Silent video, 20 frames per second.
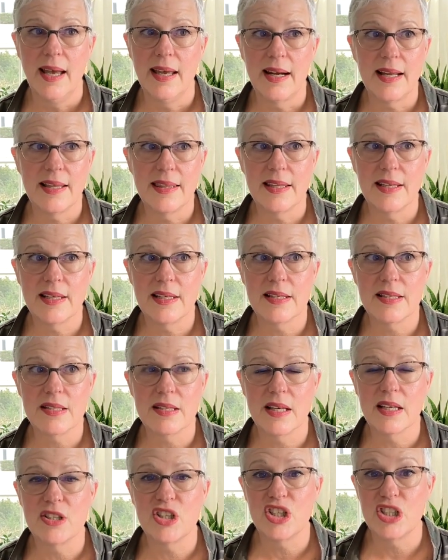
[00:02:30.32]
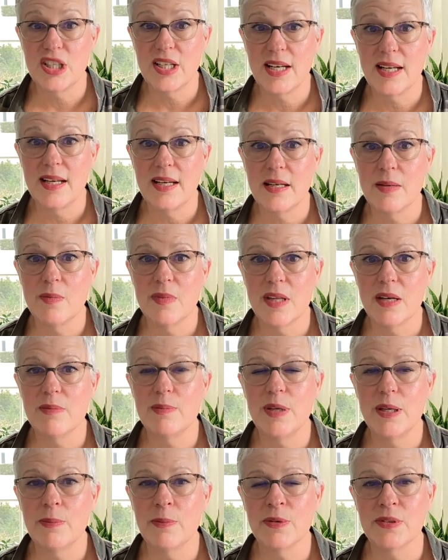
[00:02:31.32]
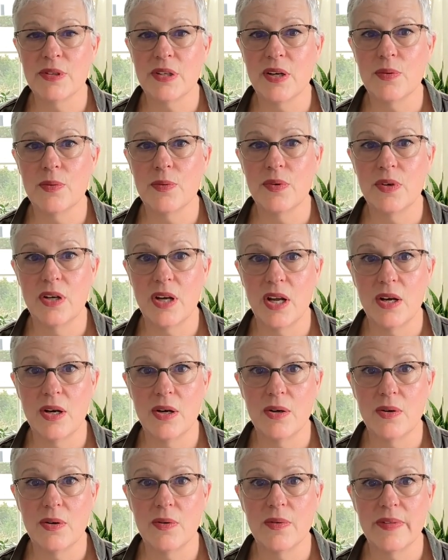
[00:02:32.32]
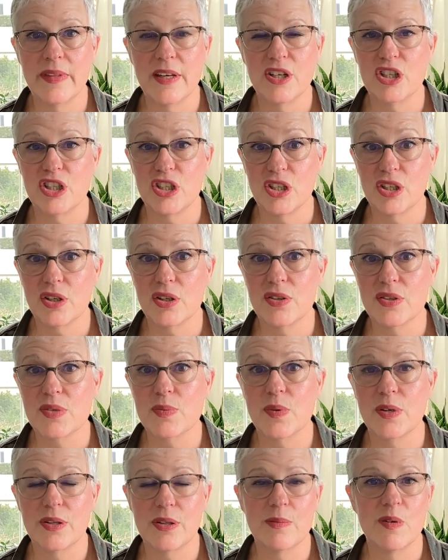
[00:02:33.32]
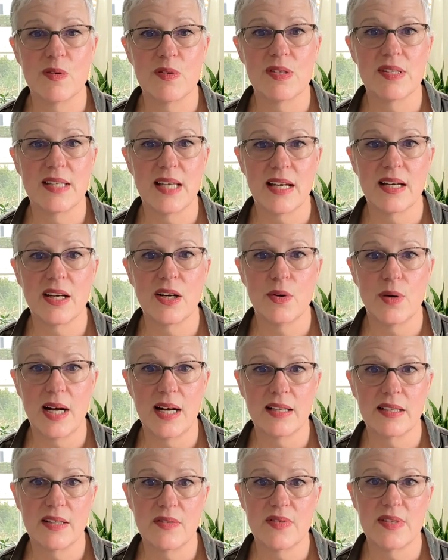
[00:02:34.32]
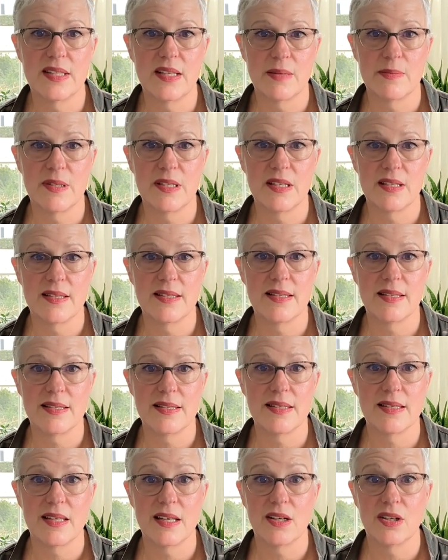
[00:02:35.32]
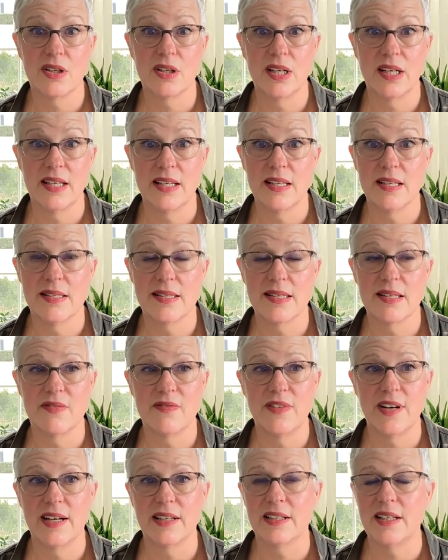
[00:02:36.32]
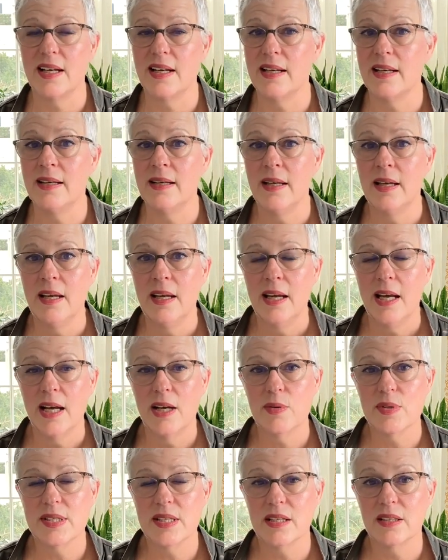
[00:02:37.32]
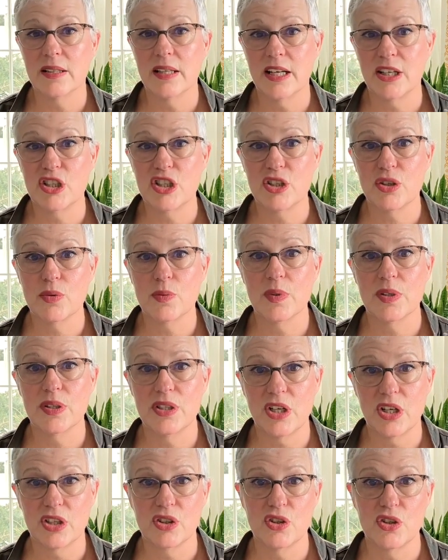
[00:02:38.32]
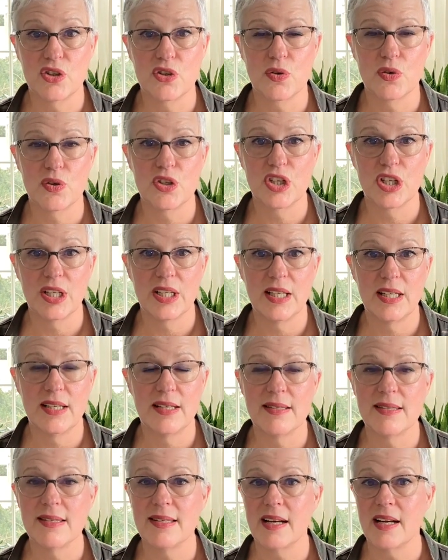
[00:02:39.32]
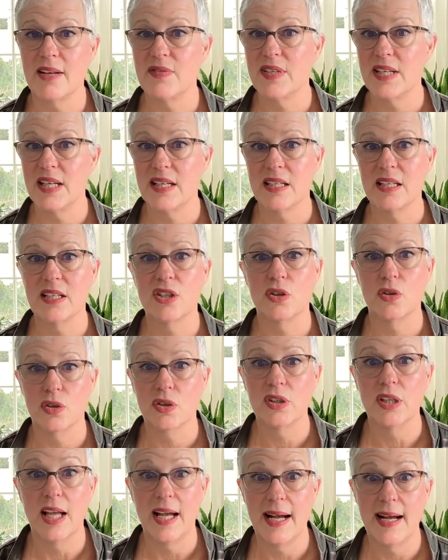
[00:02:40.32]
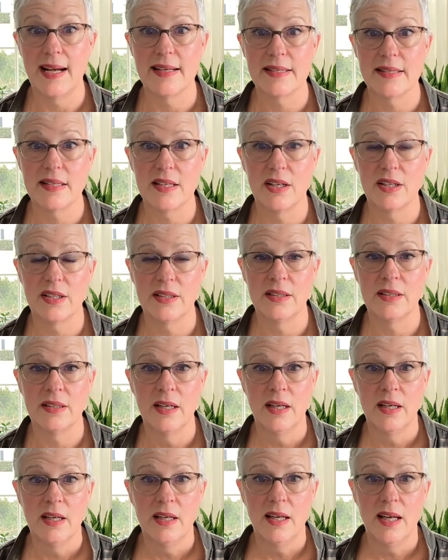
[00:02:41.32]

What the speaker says: And I think it's a shame that people don't know that sugar is one of the most psychoactive substances there is. In fact, I was in a lecture with Dr. Georgia Eads, and I've taken her class on,